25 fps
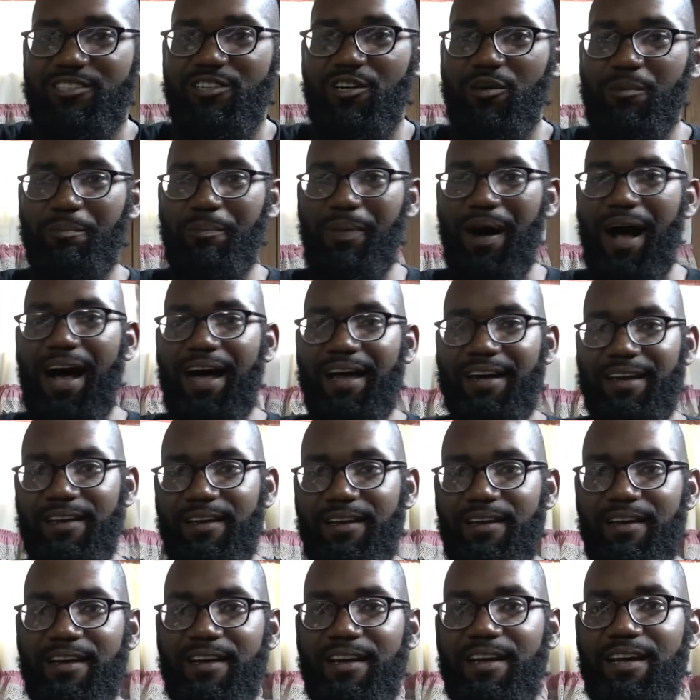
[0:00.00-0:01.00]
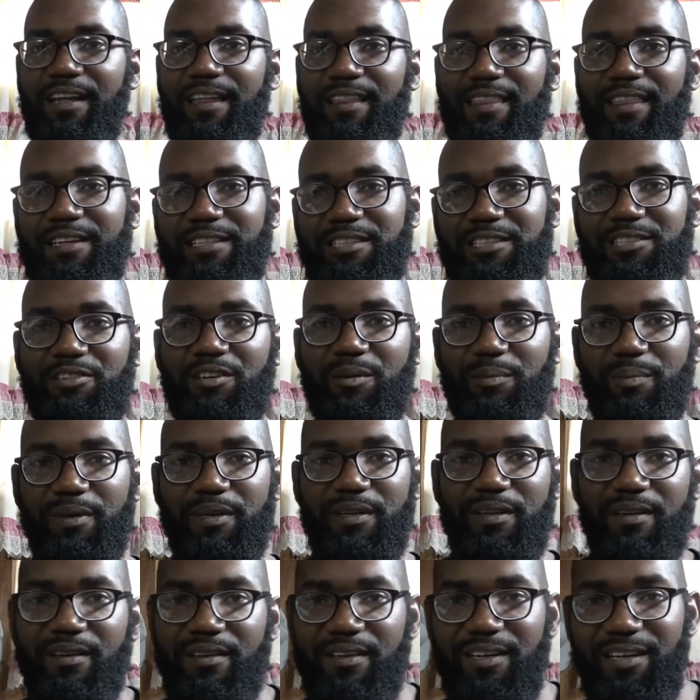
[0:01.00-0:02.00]
your body that's
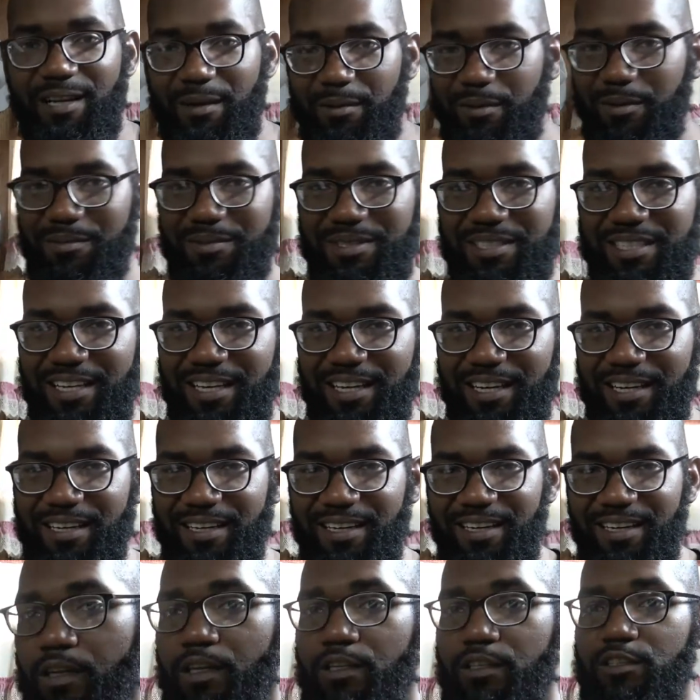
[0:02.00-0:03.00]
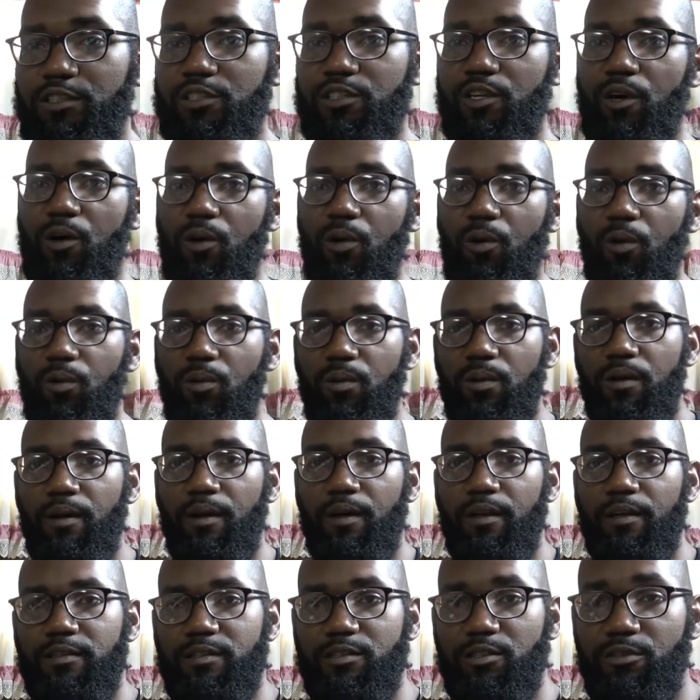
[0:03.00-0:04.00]
tripping. You get what I'm saying? So
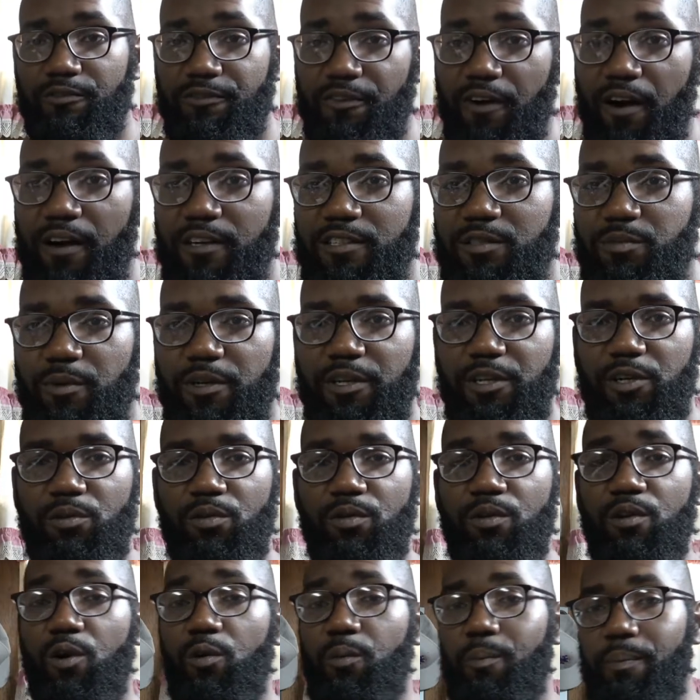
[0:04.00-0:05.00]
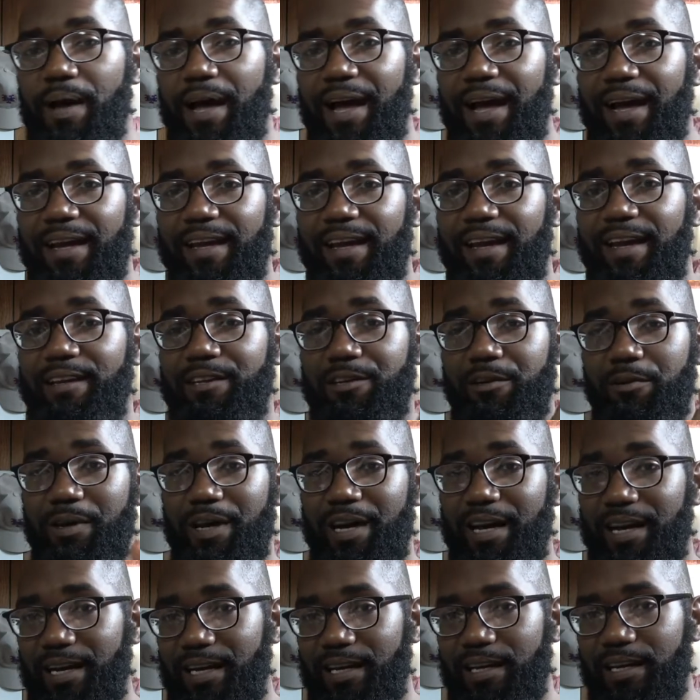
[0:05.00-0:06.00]
far as when you go back and you
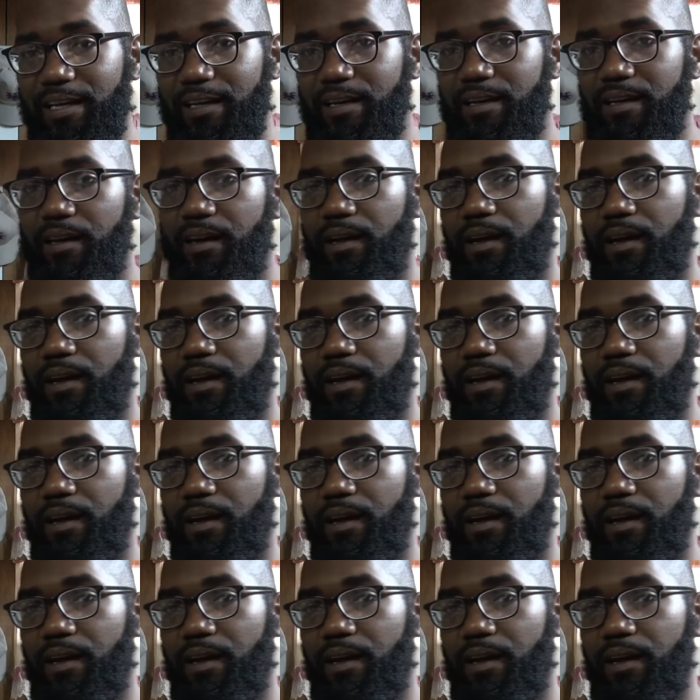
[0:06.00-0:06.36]
edit it,